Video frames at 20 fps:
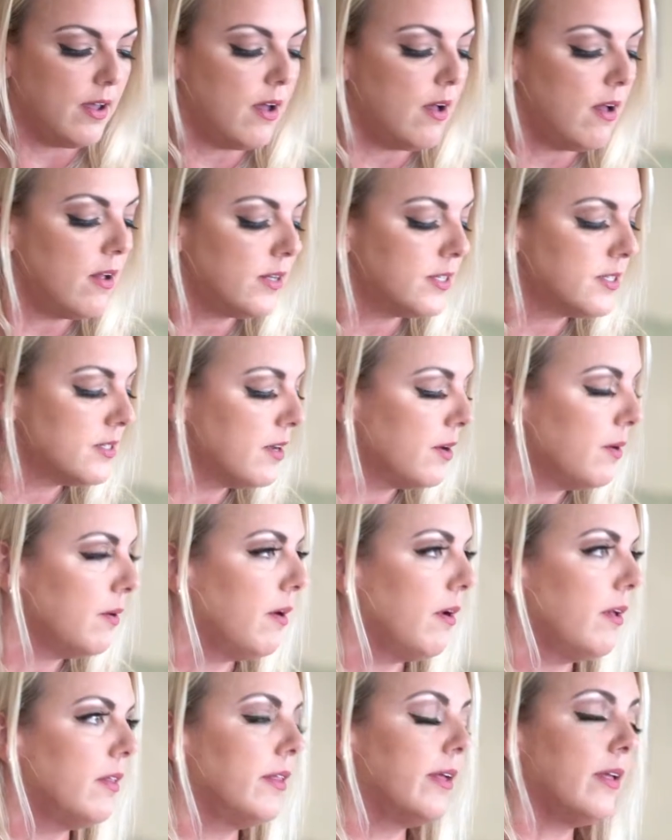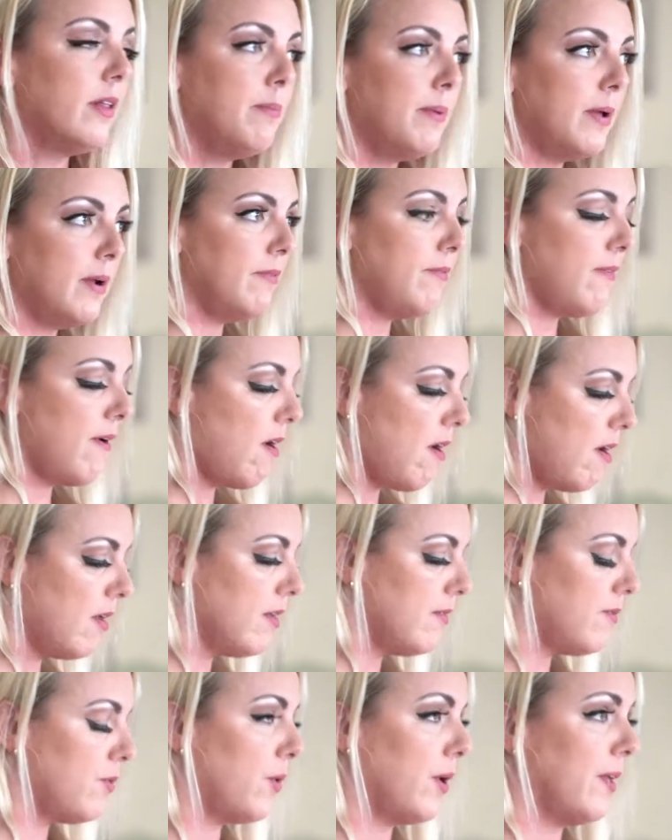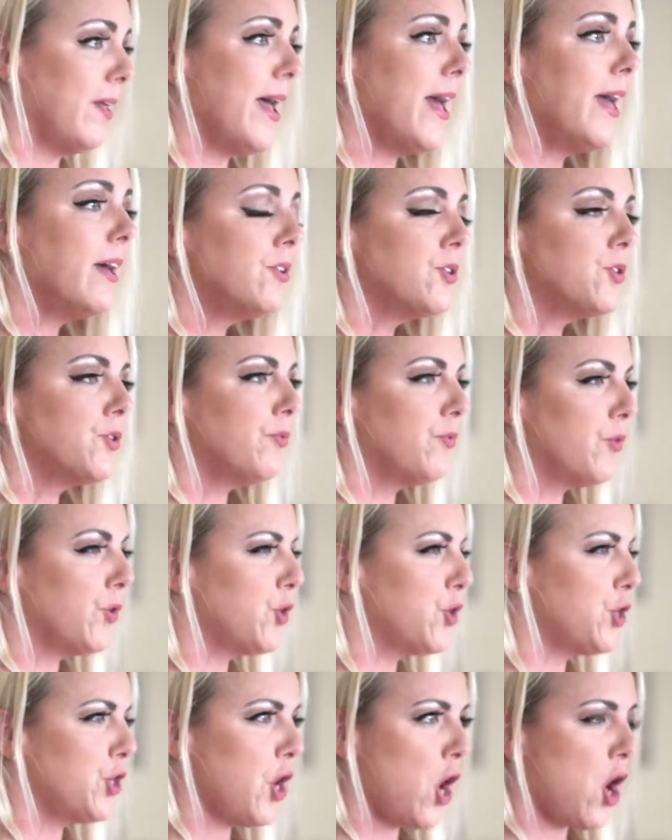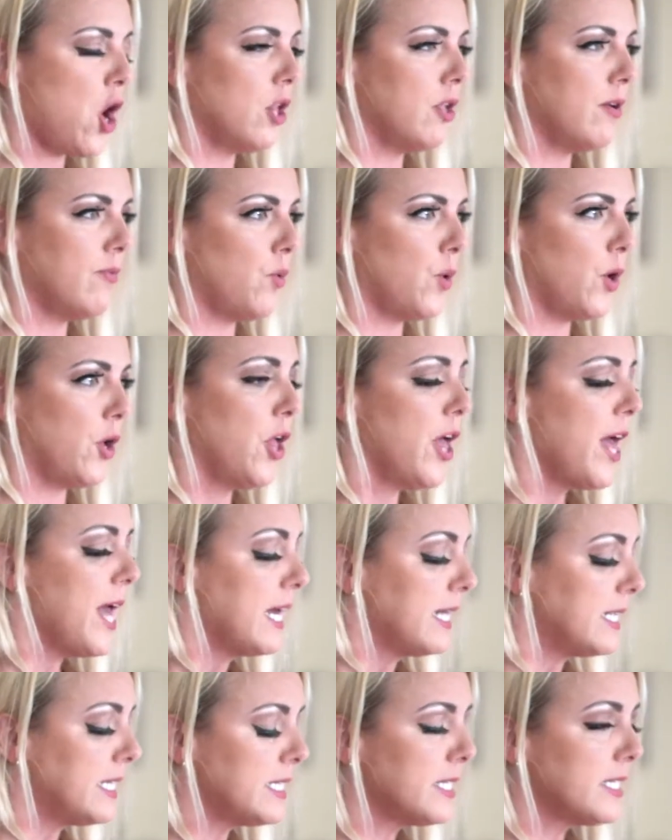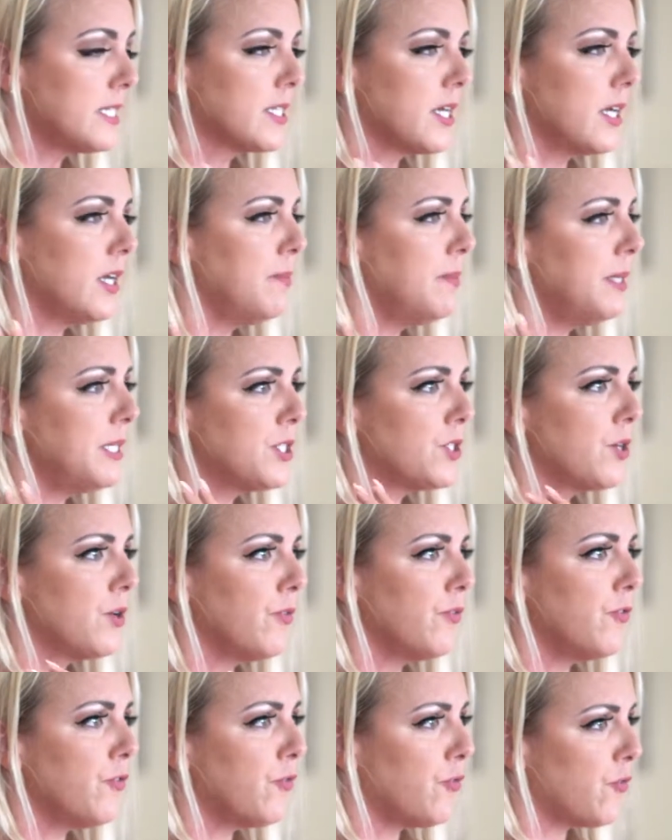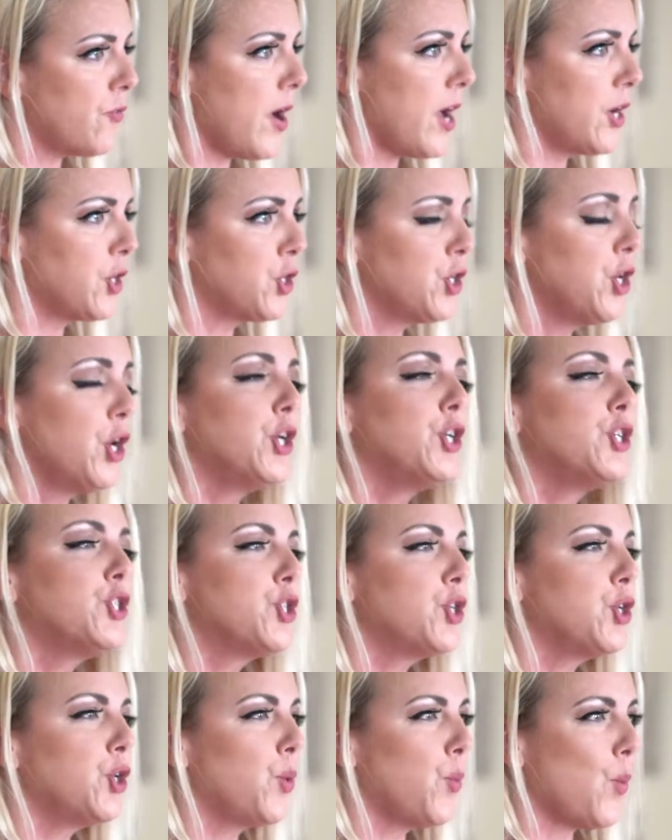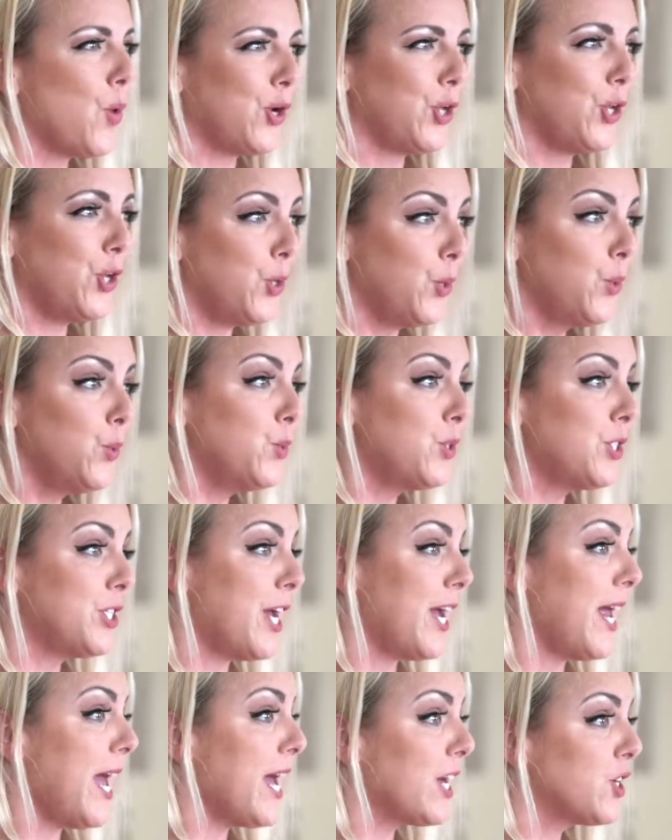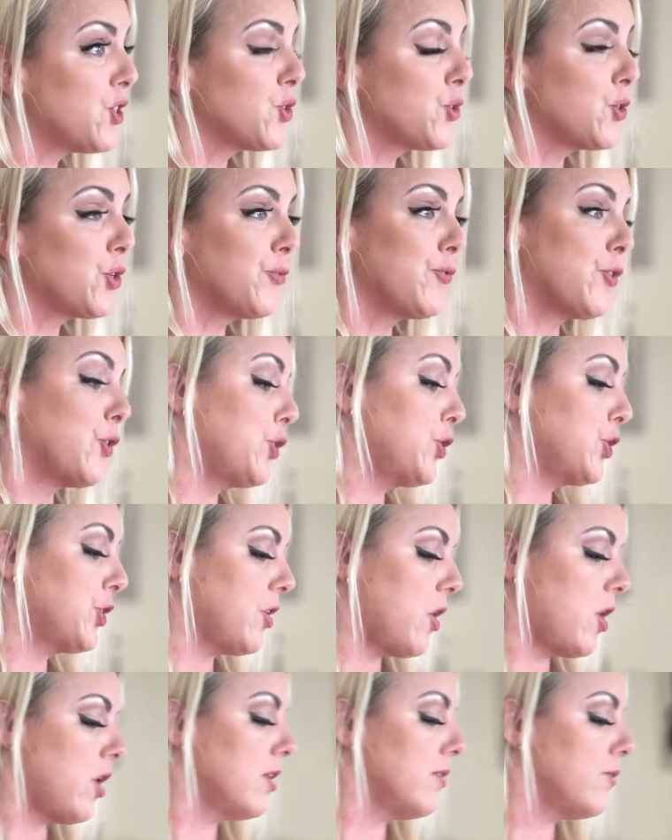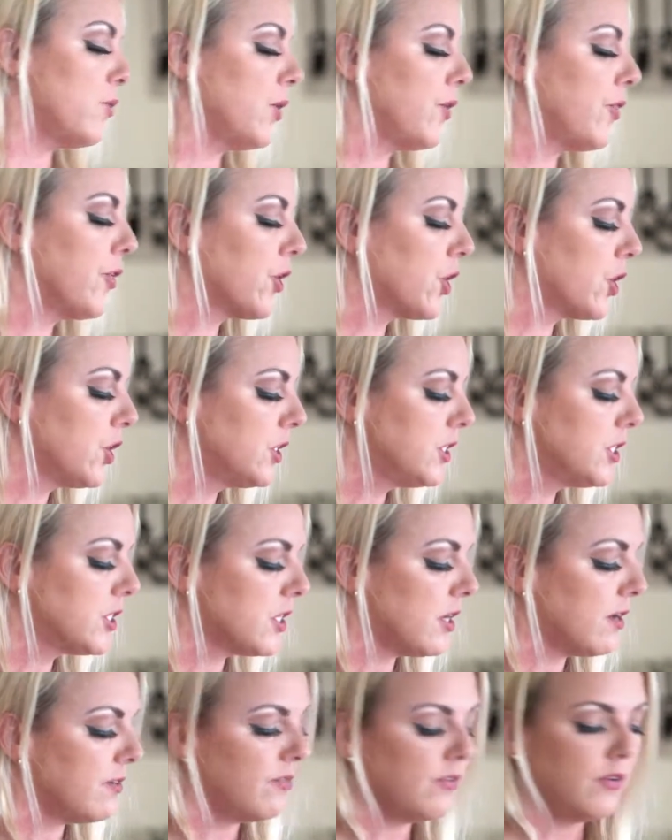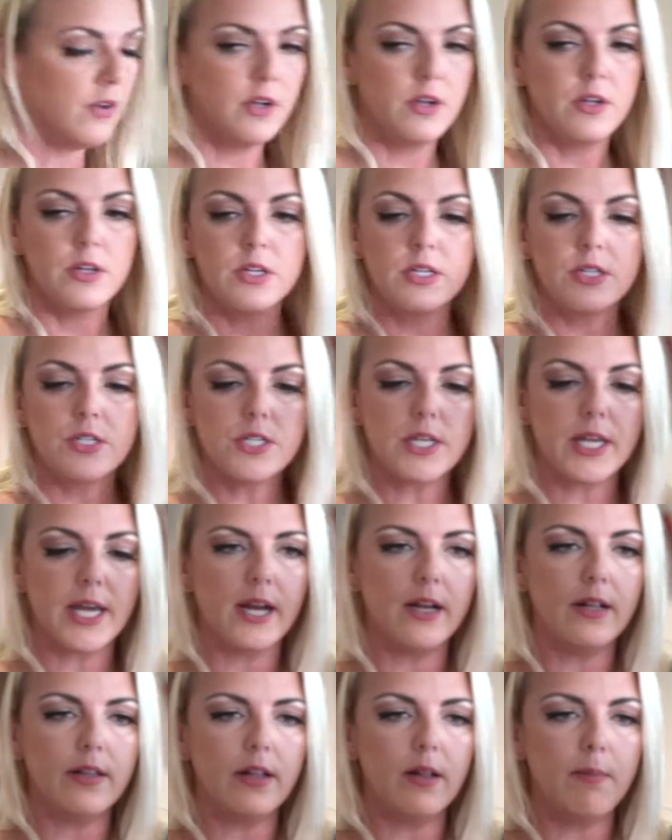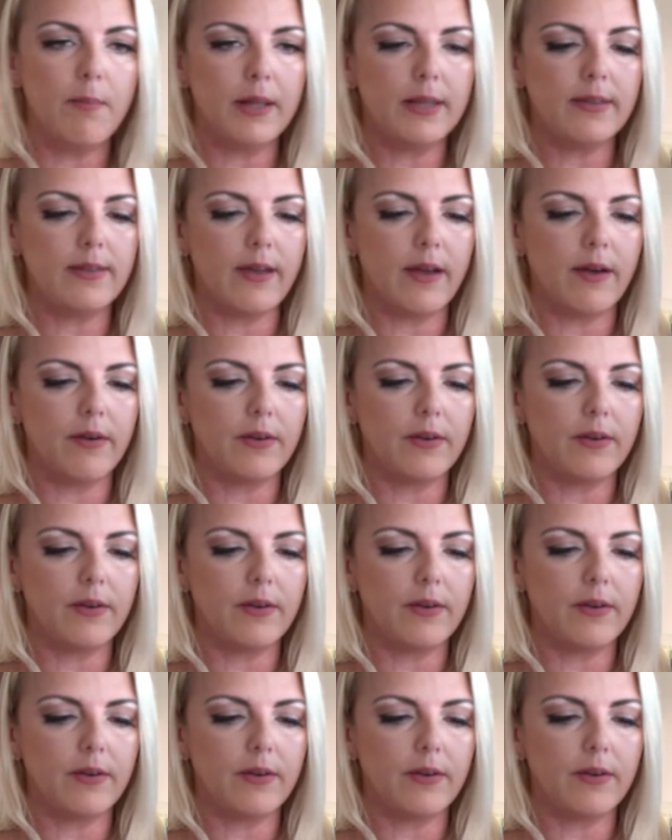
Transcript: Also, a little bit of olive oil, extra virgin olive oil. This is gonna be served fresh, so you wanna use that extra virgin olive oil, the good stuff. So get a little bit down